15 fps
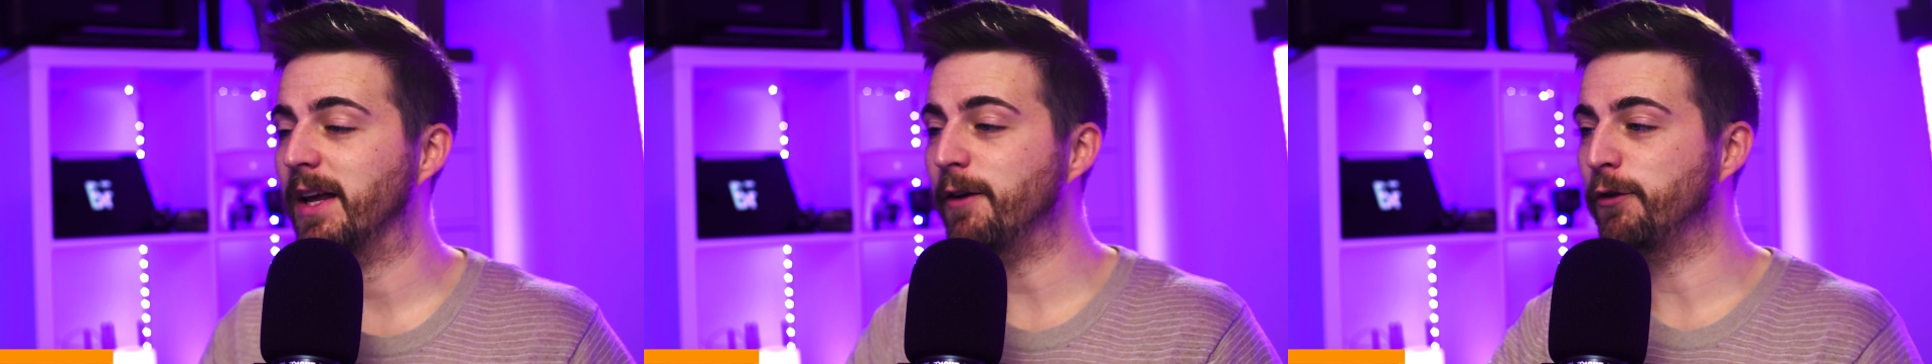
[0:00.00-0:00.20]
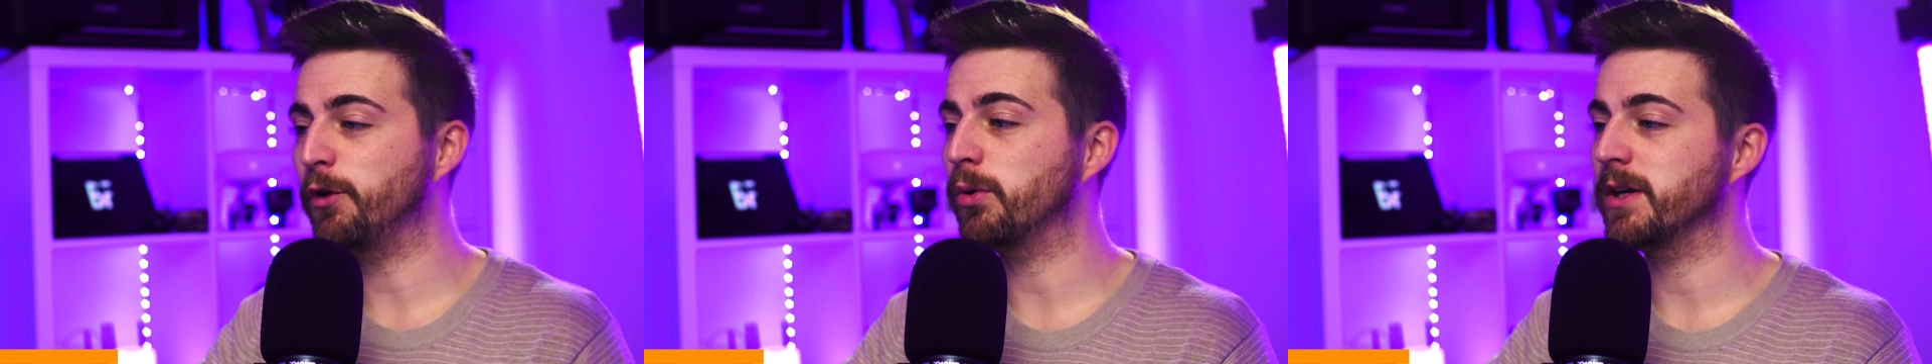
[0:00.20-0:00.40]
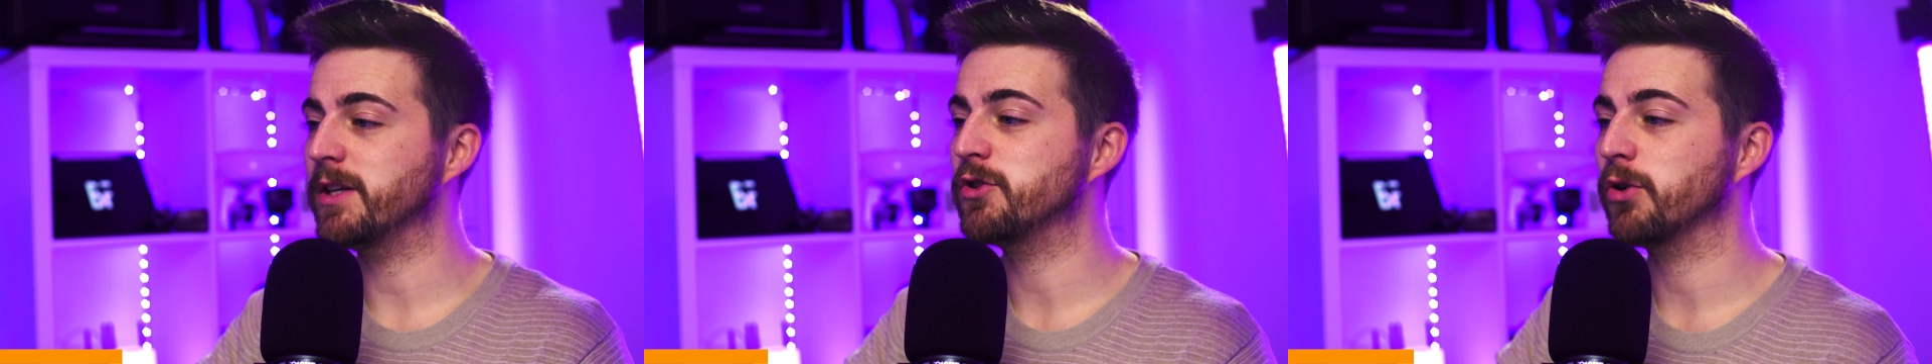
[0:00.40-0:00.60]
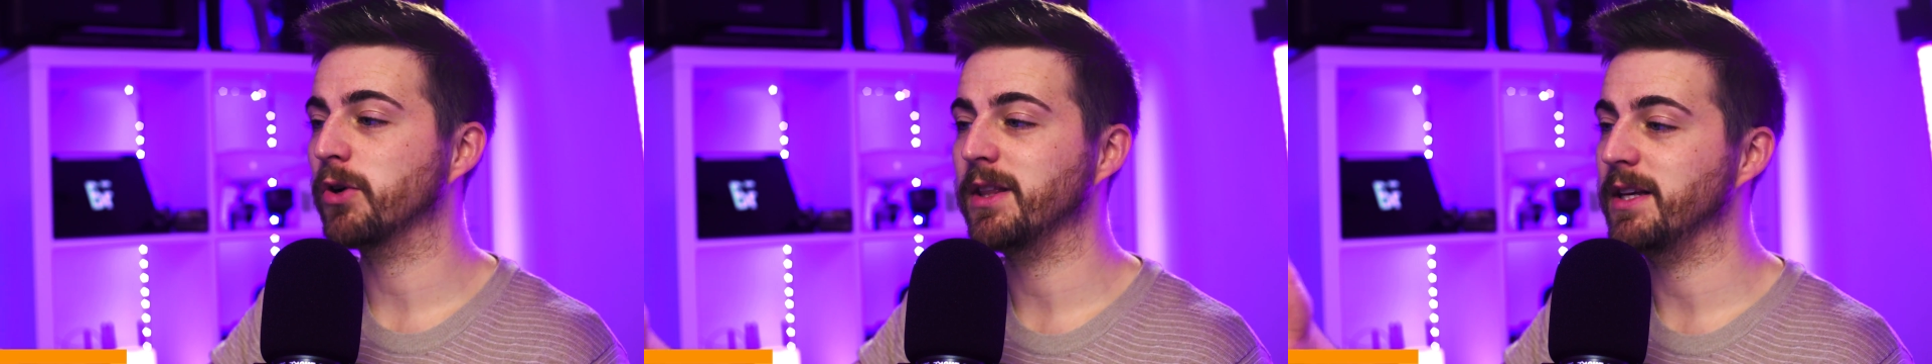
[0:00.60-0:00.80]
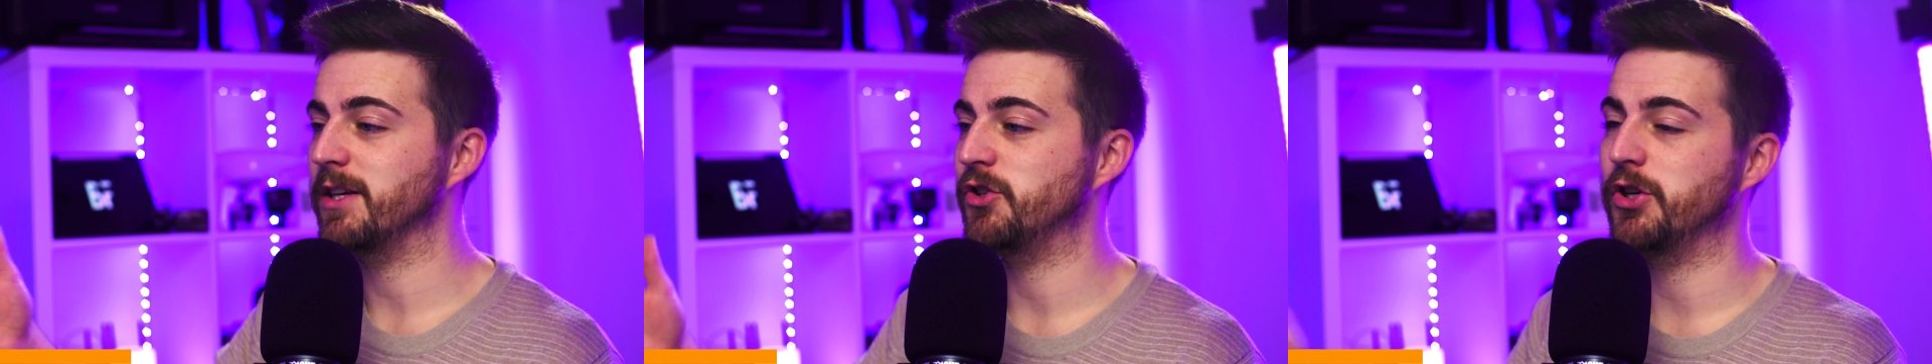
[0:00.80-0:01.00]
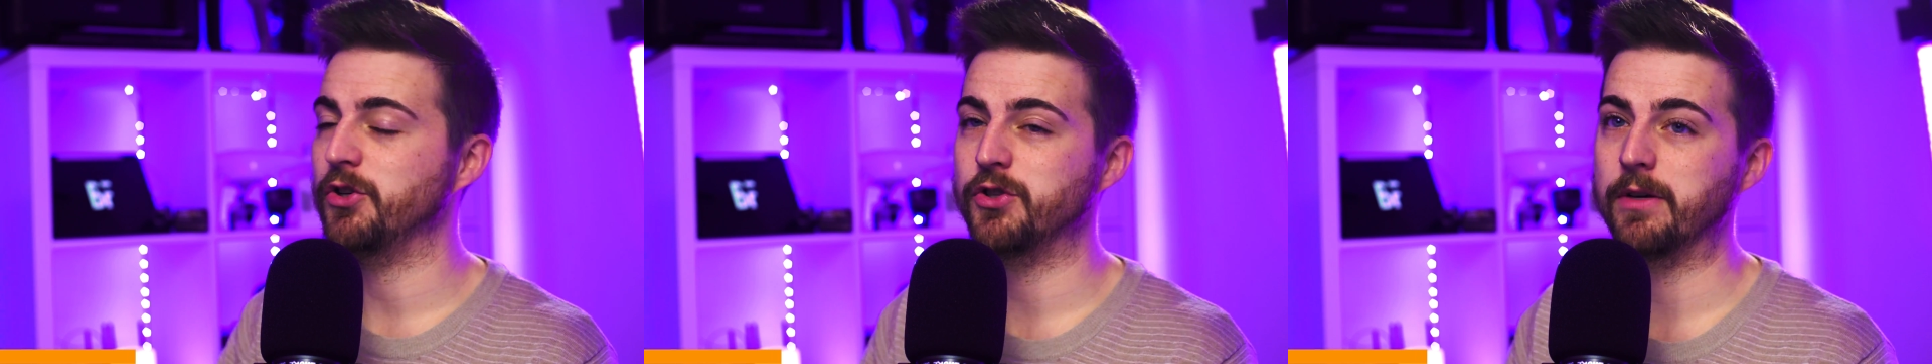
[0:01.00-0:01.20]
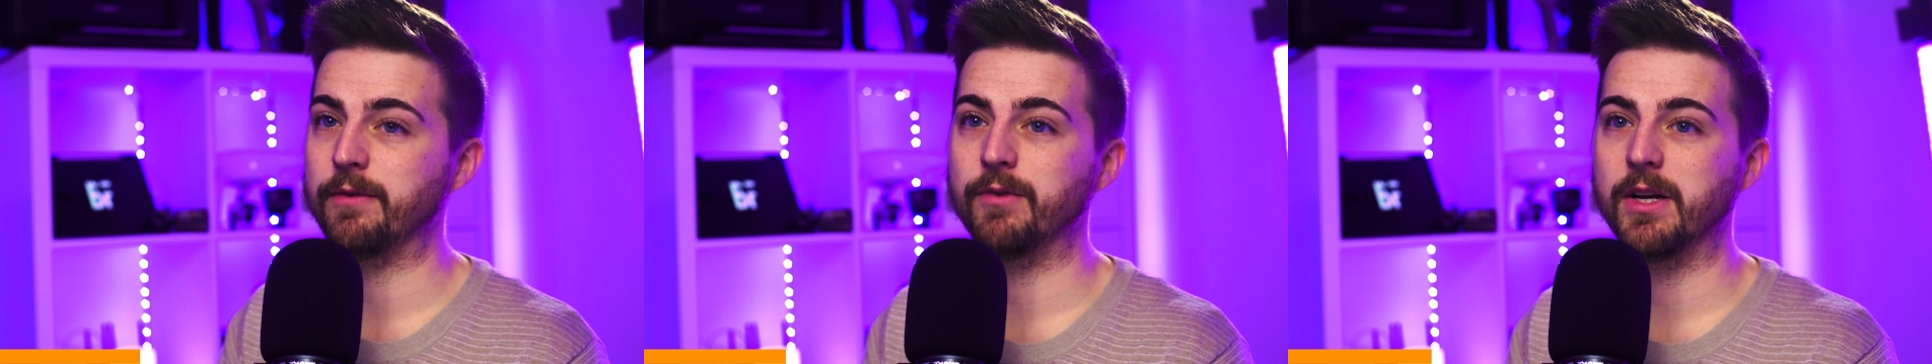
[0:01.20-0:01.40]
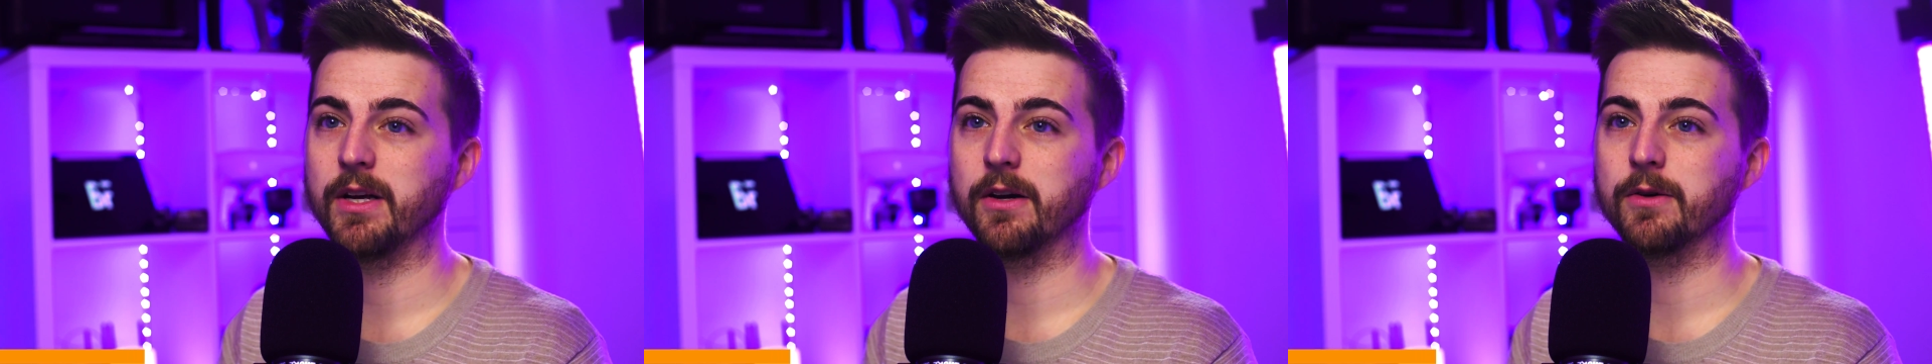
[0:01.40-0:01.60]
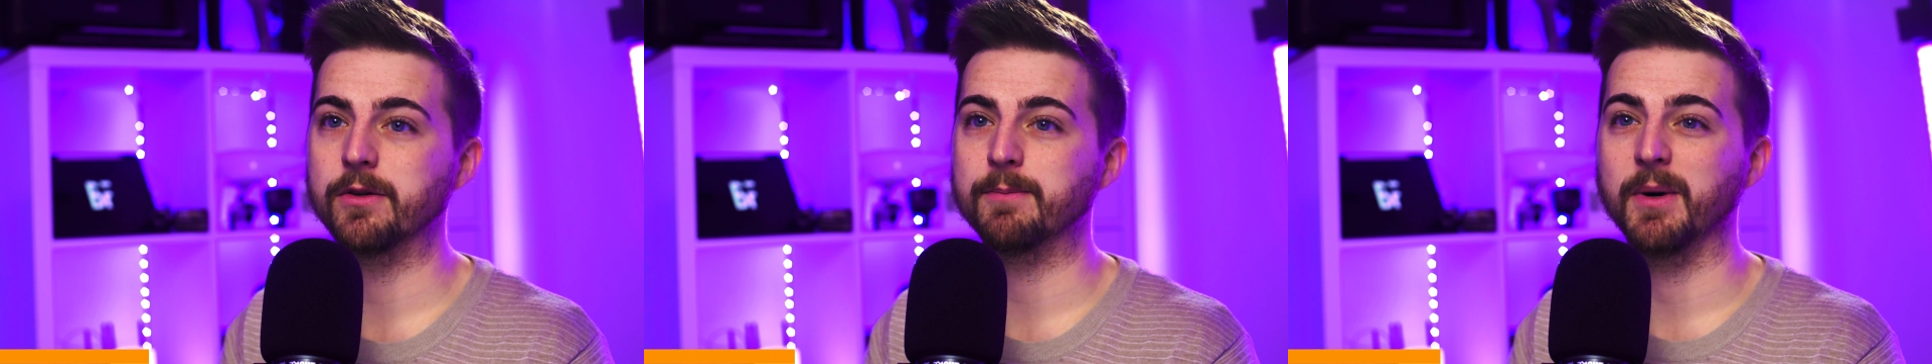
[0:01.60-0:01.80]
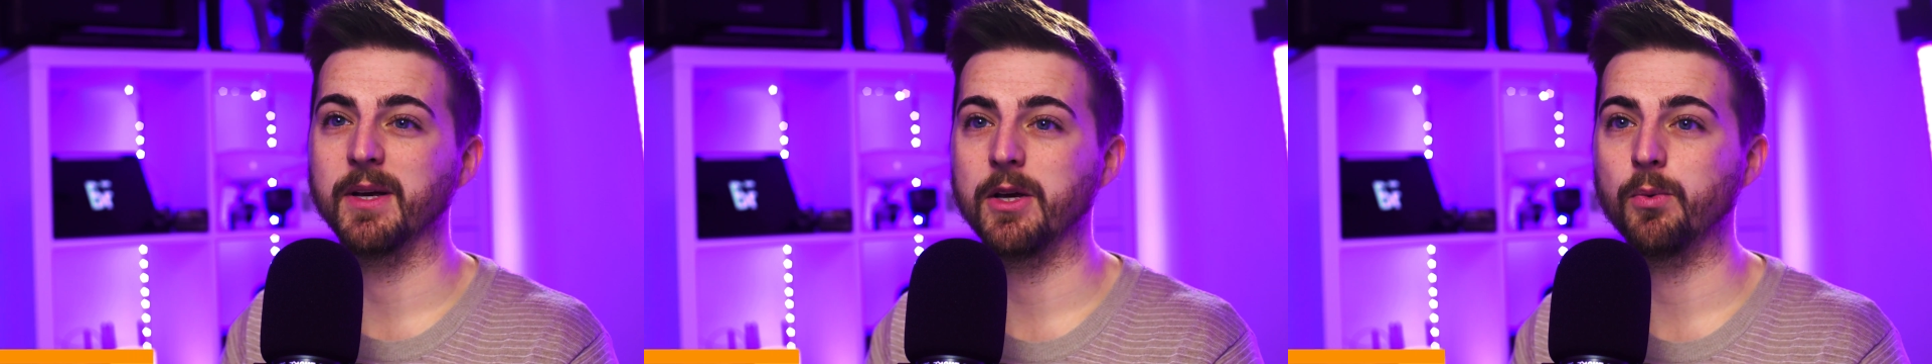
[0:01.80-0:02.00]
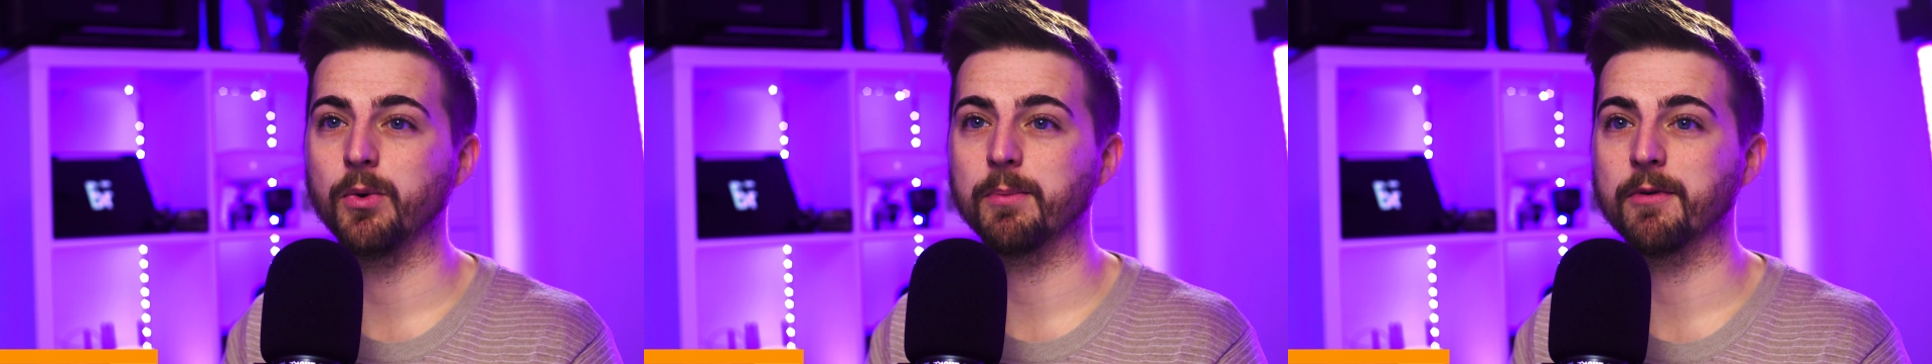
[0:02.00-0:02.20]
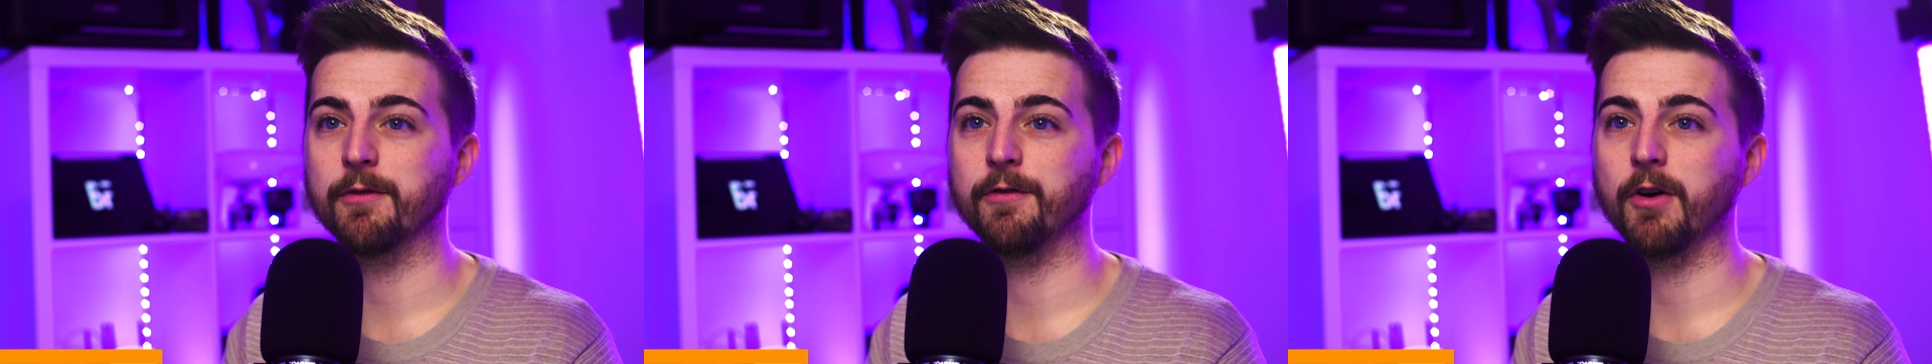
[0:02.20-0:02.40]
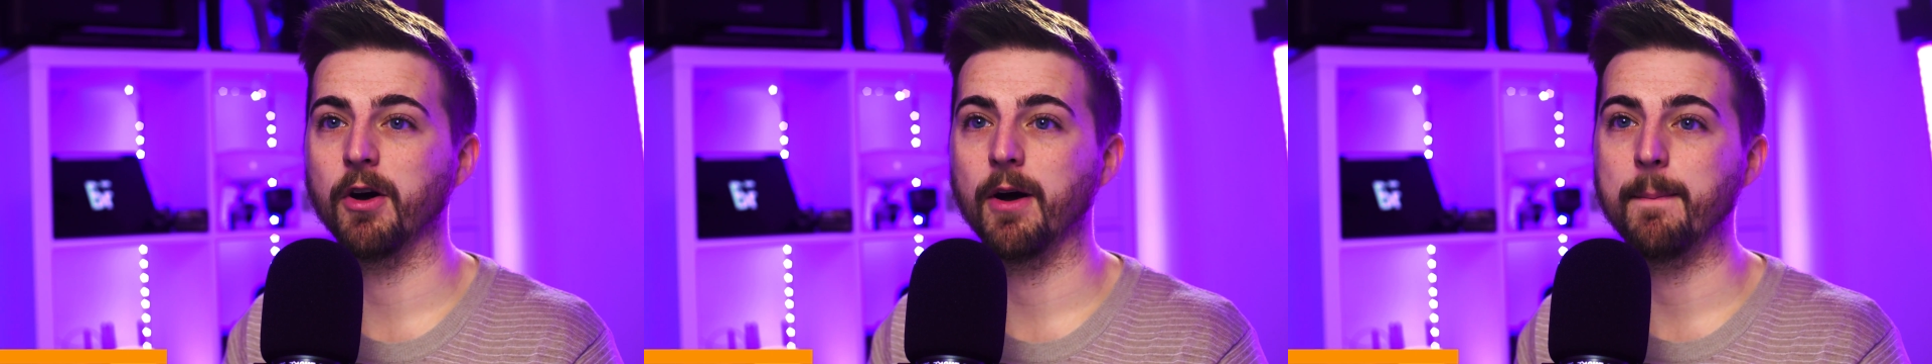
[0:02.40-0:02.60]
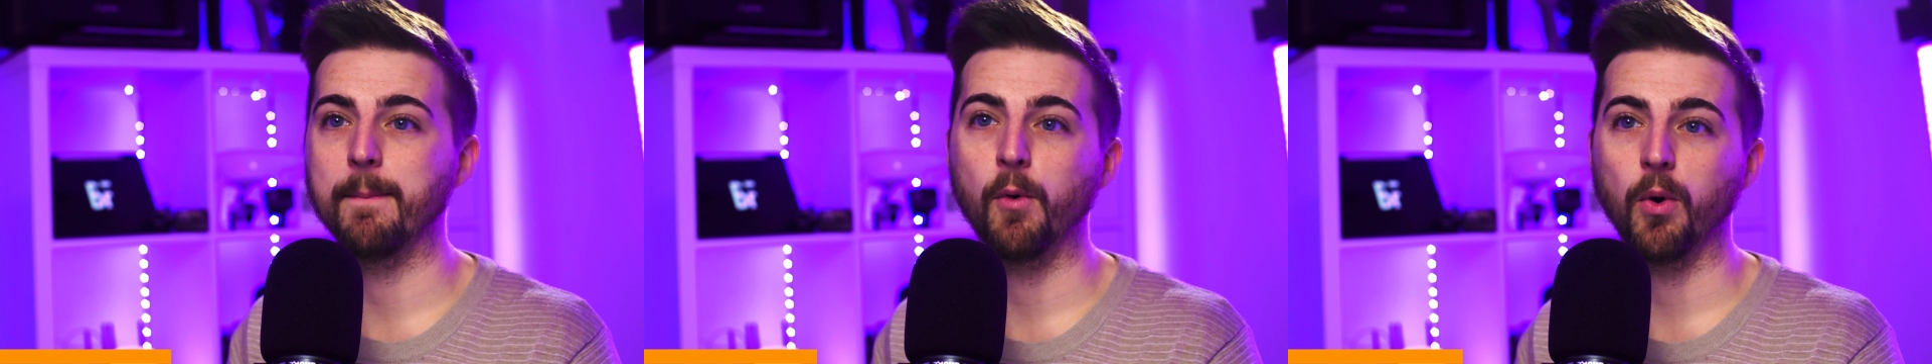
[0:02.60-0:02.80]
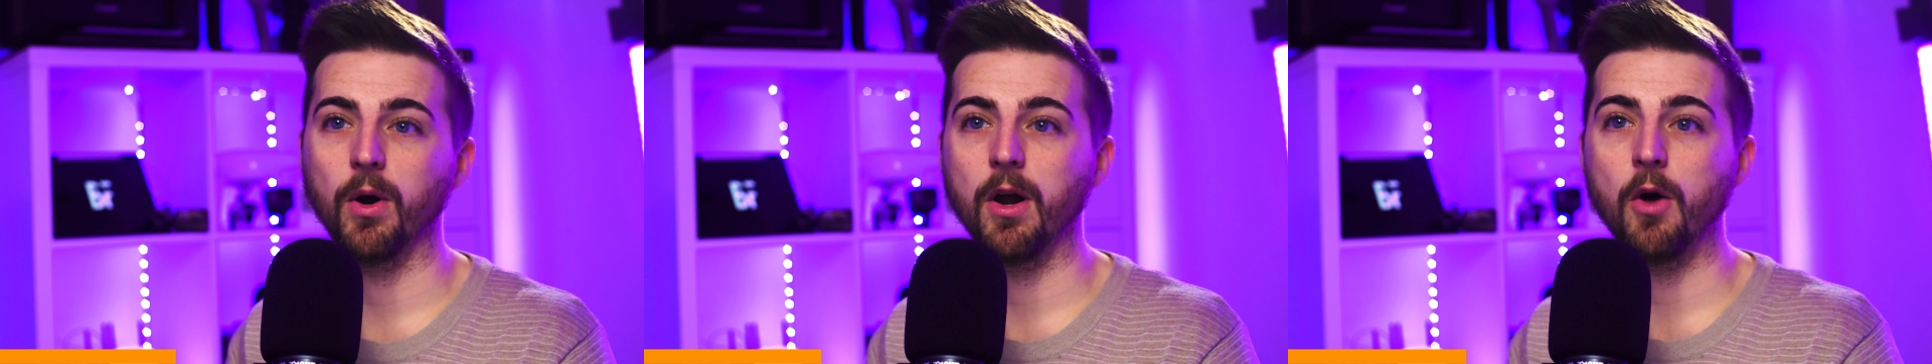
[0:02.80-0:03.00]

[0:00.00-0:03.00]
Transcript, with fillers: If you're enjoying these YouTube videos but you would prefer more